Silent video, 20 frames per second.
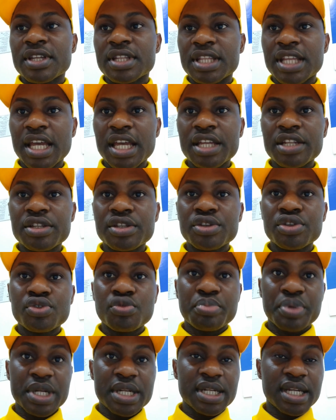Then you
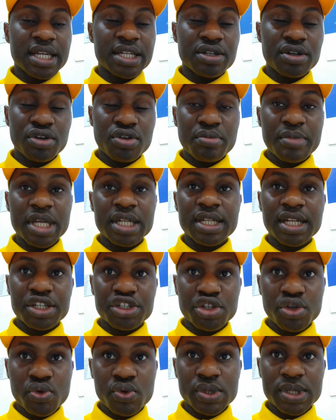print a document that
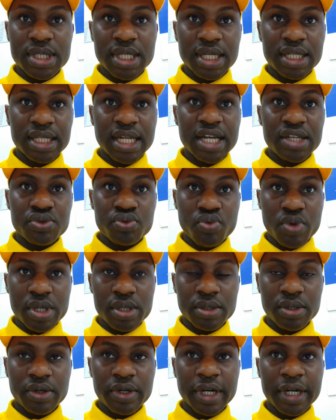shows that as
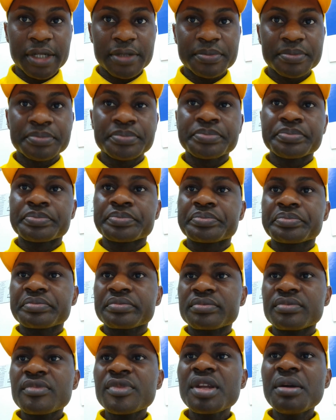well, all right?
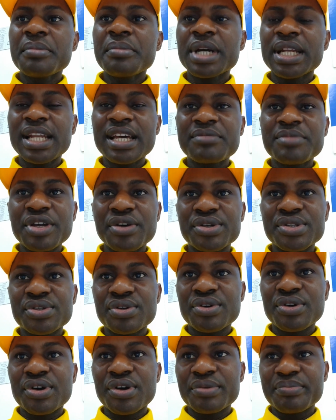But let me
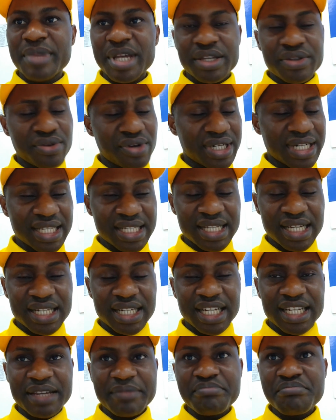also make you understand
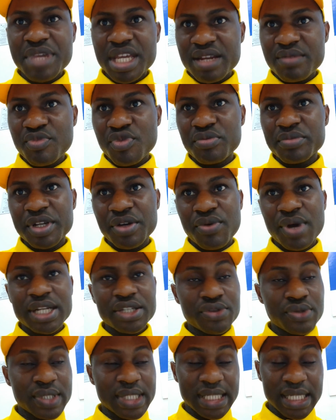that the minimum they want
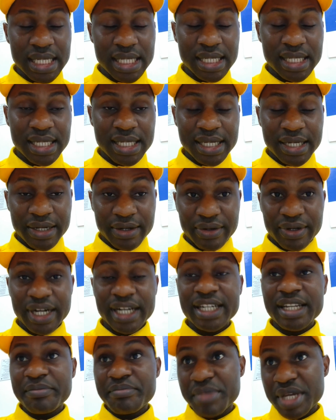to see, all
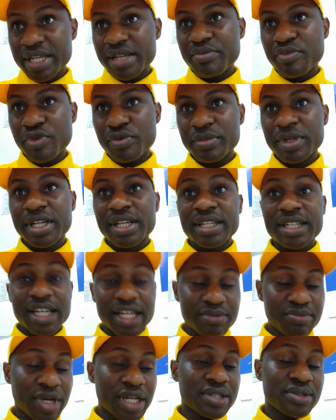right, the minimum
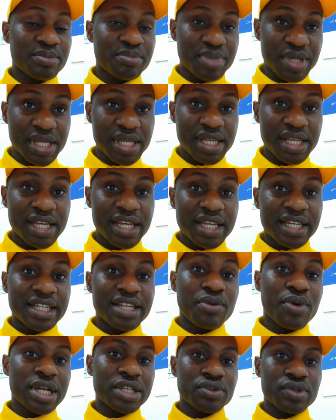that must be,
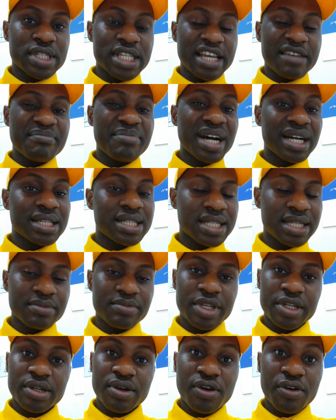they want to see a bank
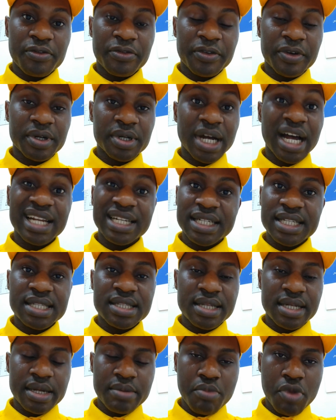statement of at
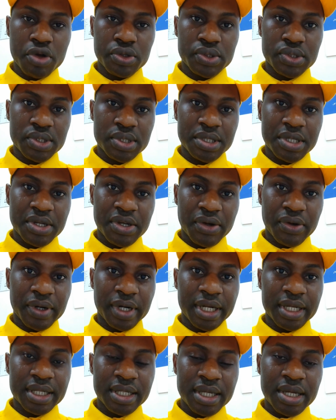least 3 months, all
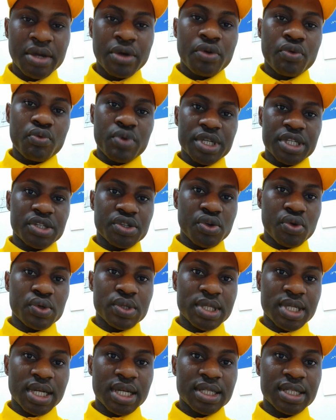right, which
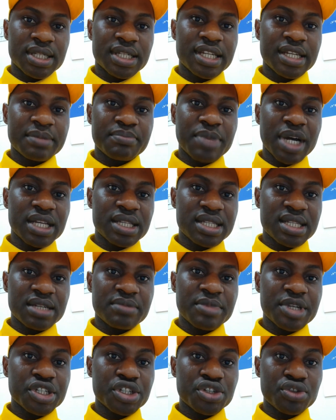shows that the bank
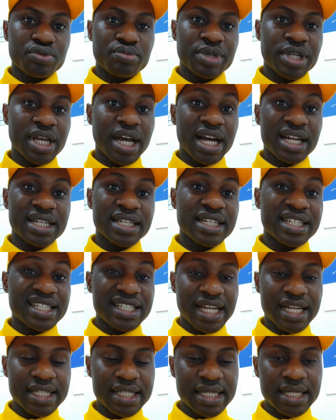statement should be at least
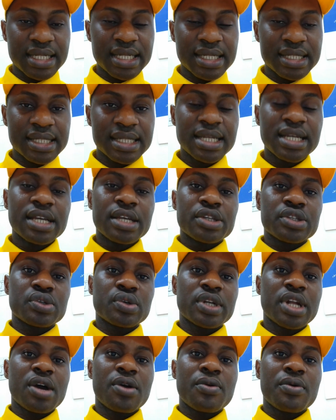90 days. So
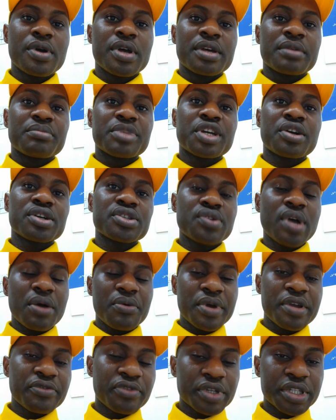now, because you are
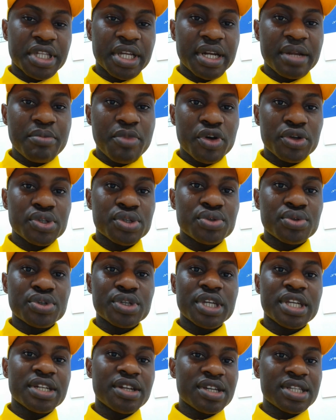going for 3 months,
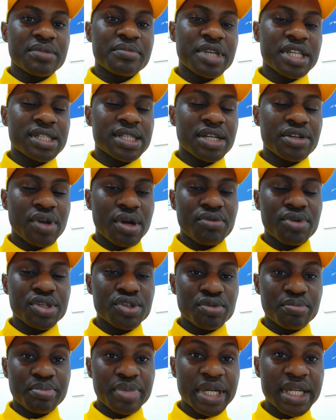it doesn't mean that you are going
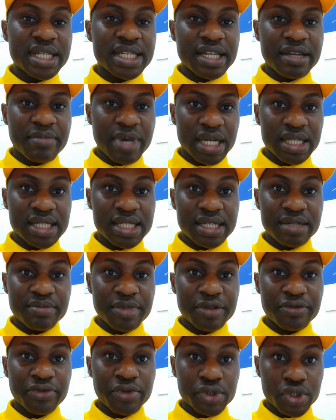to print a bank
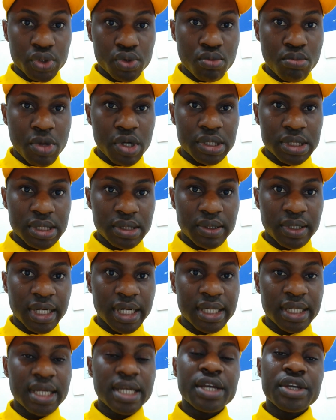statement for 2 months, all right?